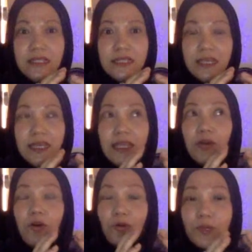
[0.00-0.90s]
she,
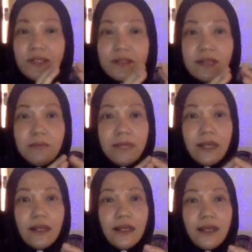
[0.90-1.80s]
he always dreamed that